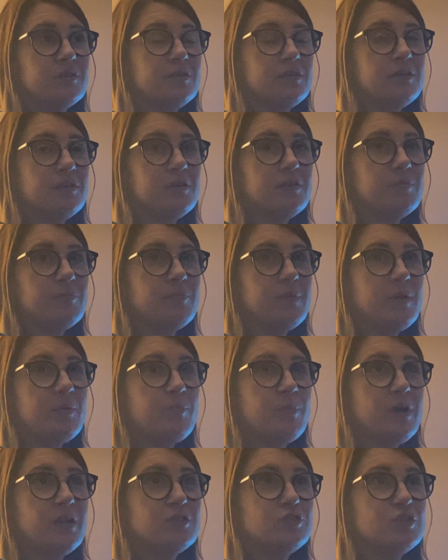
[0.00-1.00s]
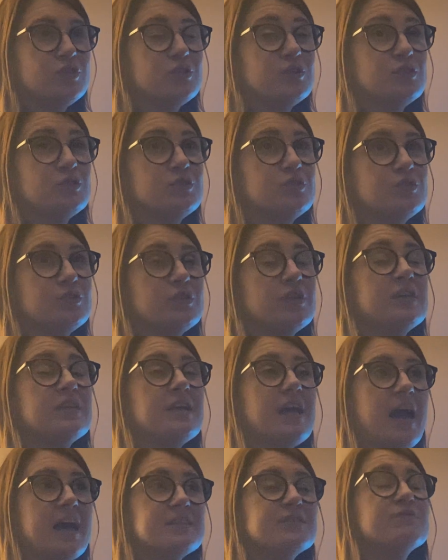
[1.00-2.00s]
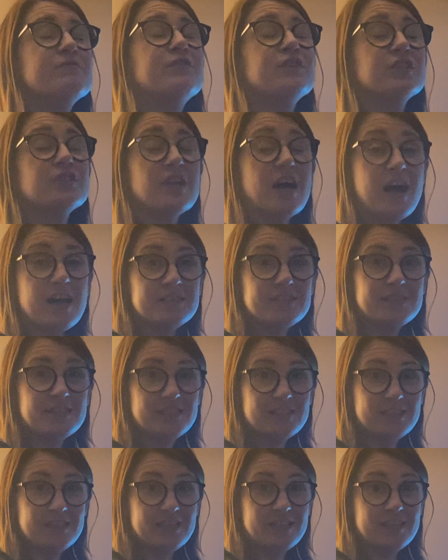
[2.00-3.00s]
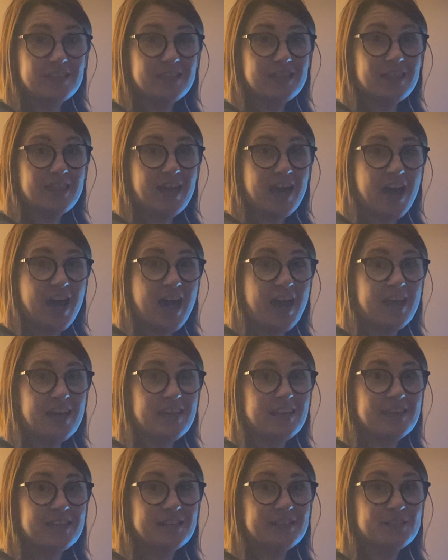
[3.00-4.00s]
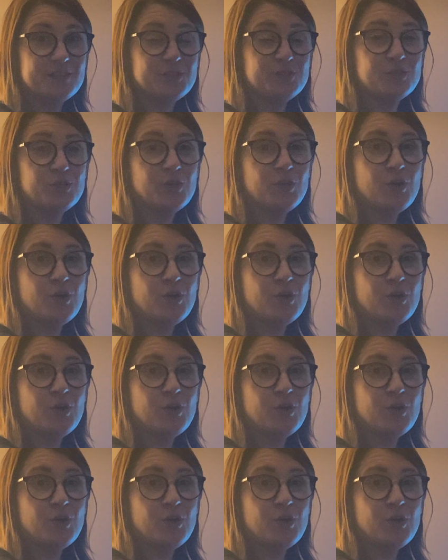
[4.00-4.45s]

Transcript: It punches, it has a velocity that is